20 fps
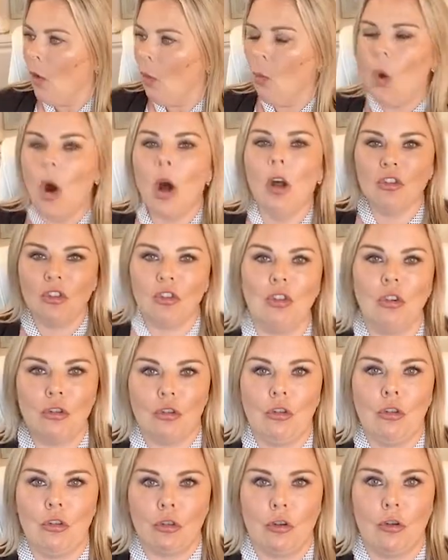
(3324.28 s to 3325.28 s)
What
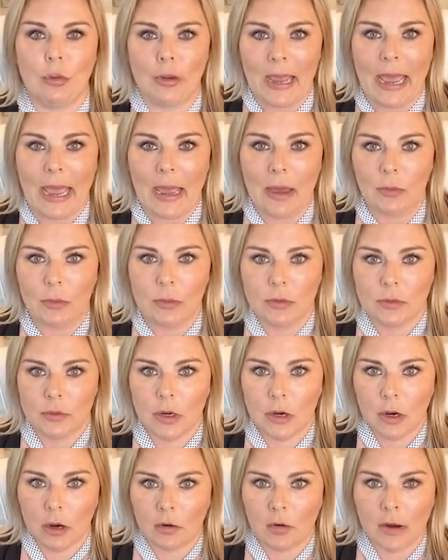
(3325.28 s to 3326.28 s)
should you do now?
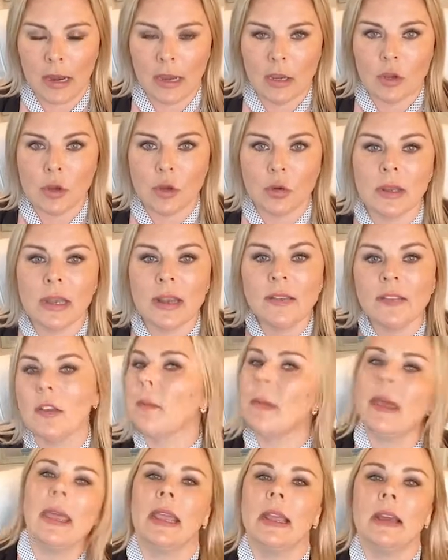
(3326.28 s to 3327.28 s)
All right, you need
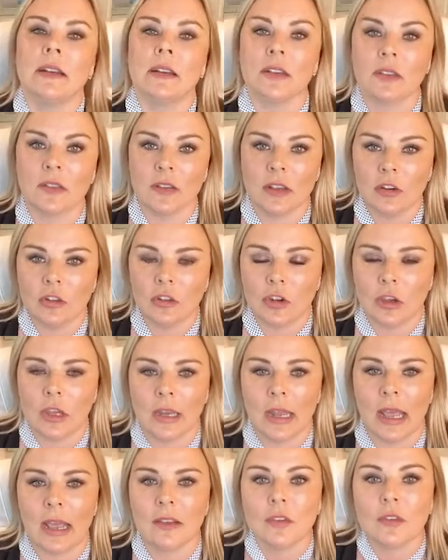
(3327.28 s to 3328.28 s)
to make a decision
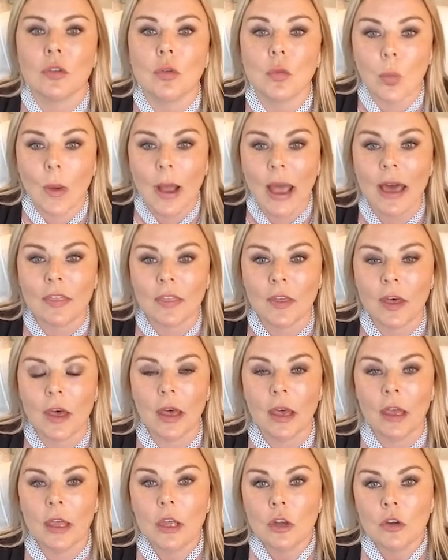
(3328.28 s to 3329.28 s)
as to
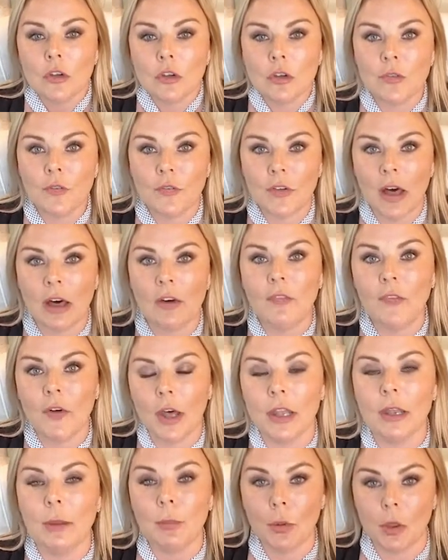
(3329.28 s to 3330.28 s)
whether to file for
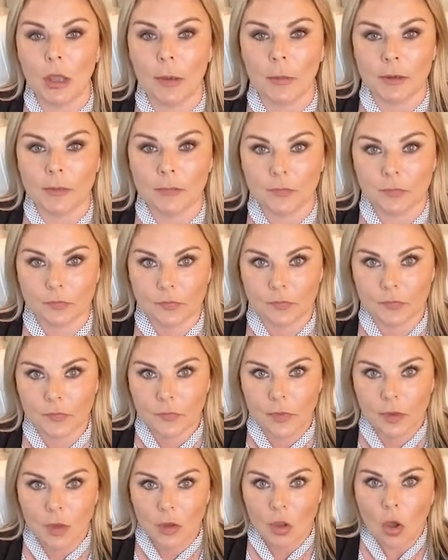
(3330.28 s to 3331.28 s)
unemployment
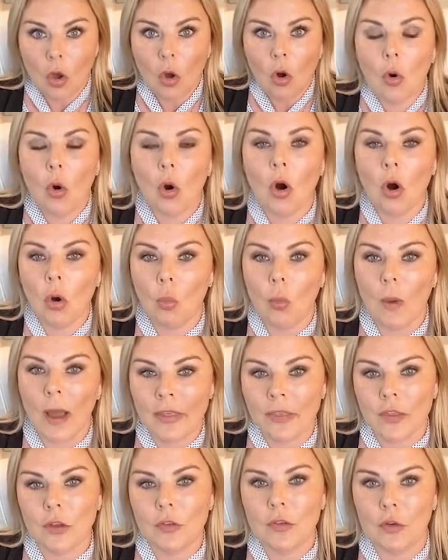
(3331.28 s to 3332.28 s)
or
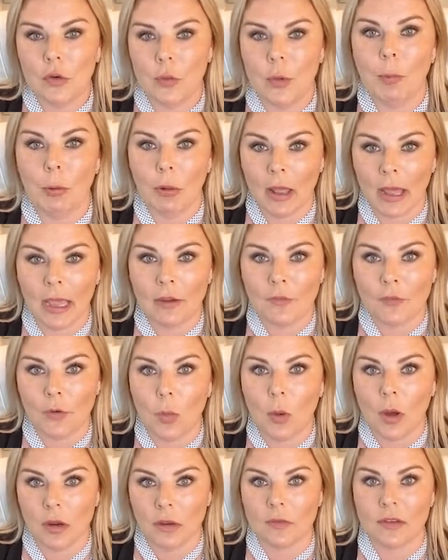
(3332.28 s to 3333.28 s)
whether to apply
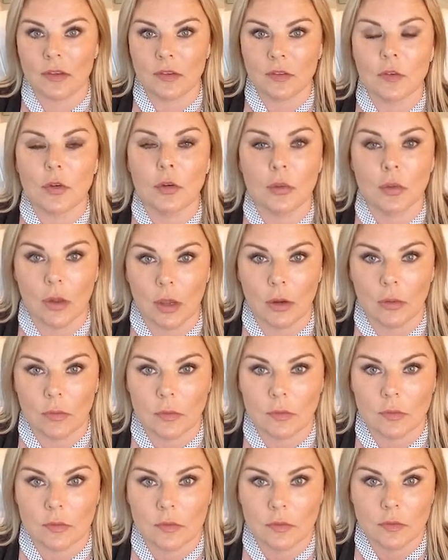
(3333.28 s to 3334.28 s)
for one of these two
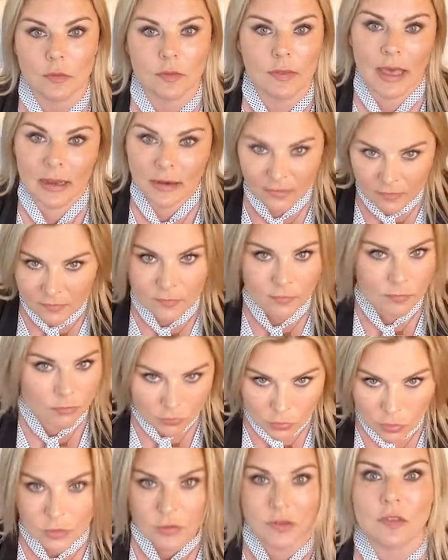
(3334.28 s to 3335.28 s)
loans. That
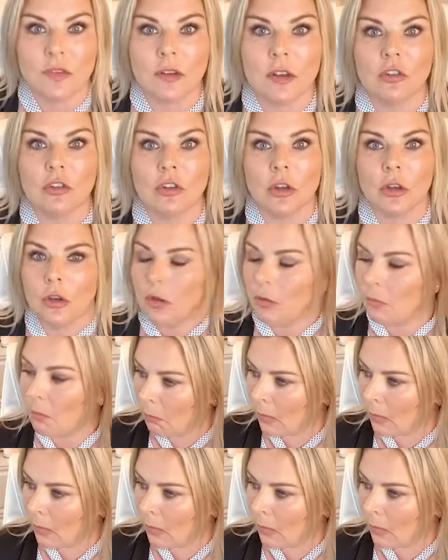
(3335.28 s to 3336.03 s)
is your decision.